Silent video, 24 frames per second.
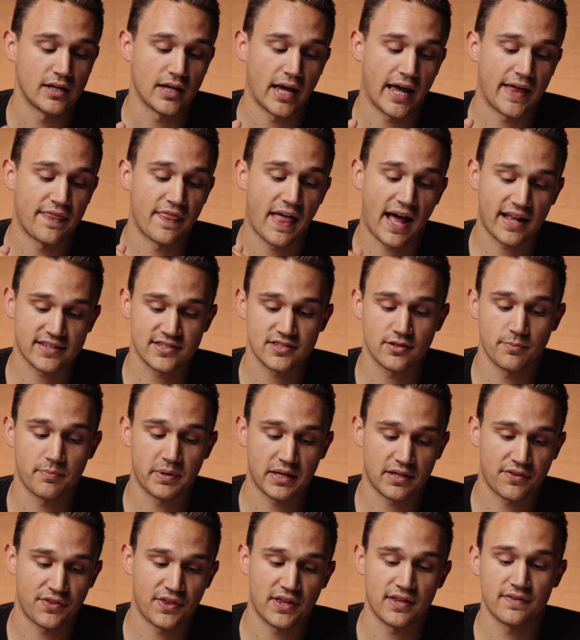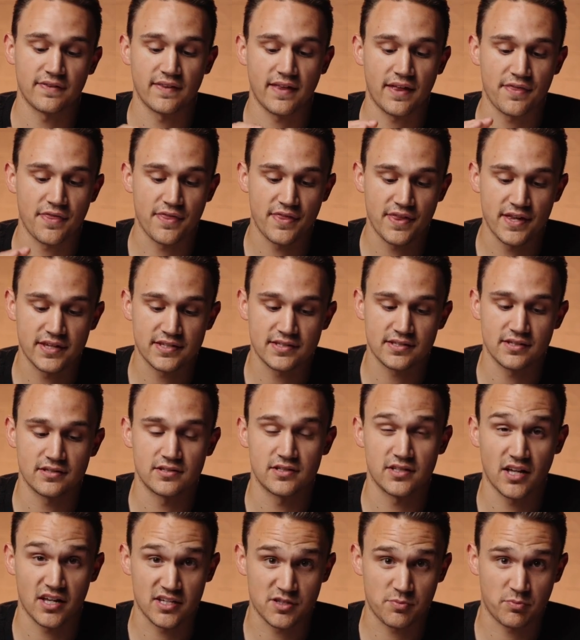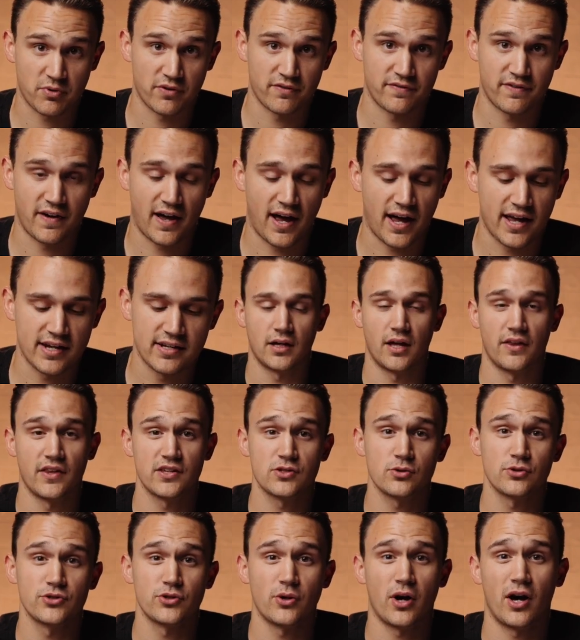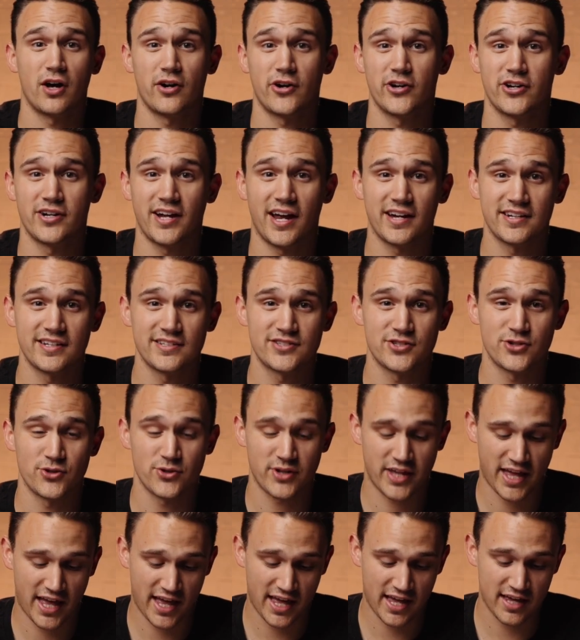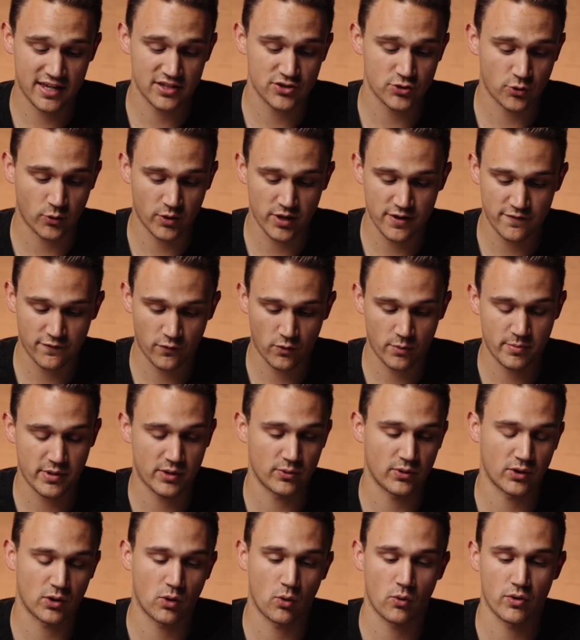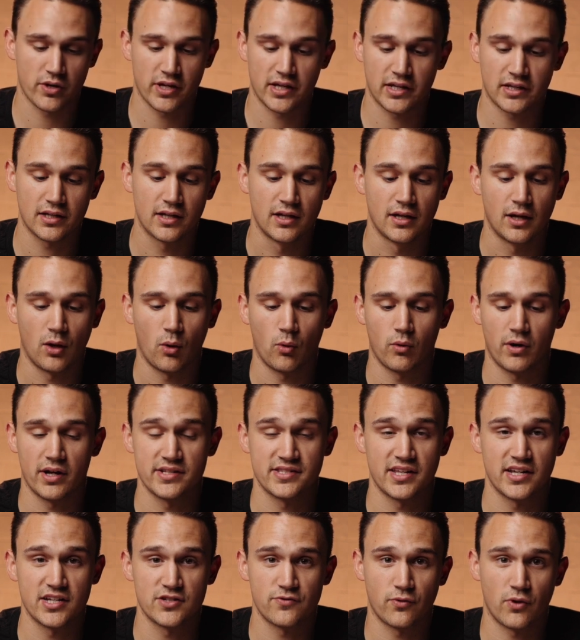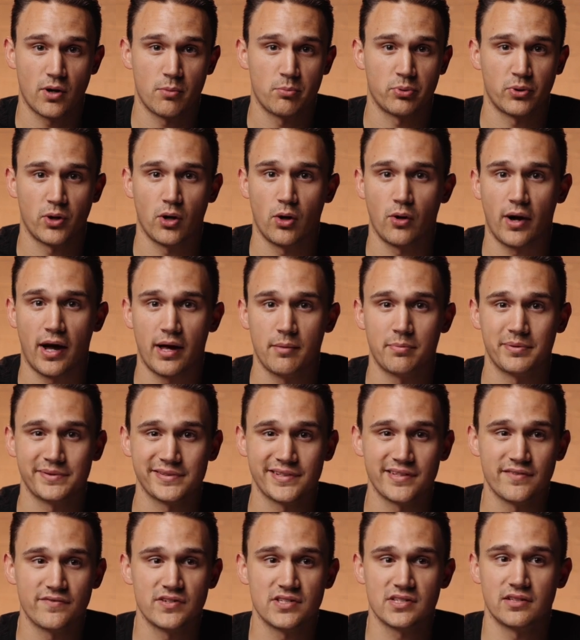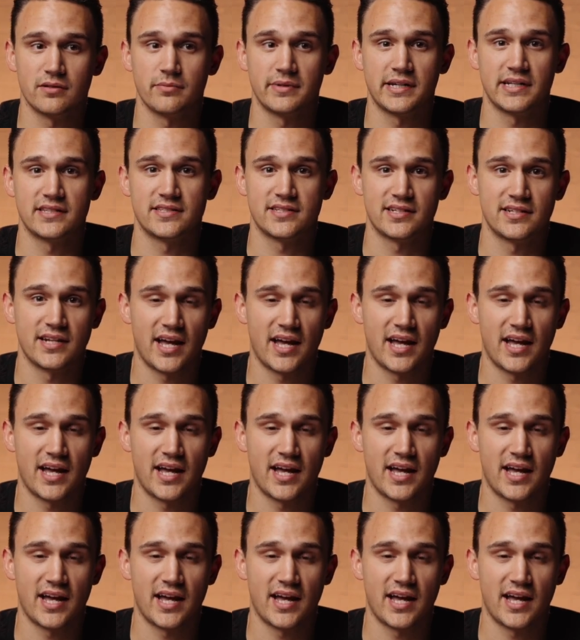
And that's the big thing that this does provide. Now this will do 192K 24-bit recording, whereas the H4n Pro, I believe, is limited to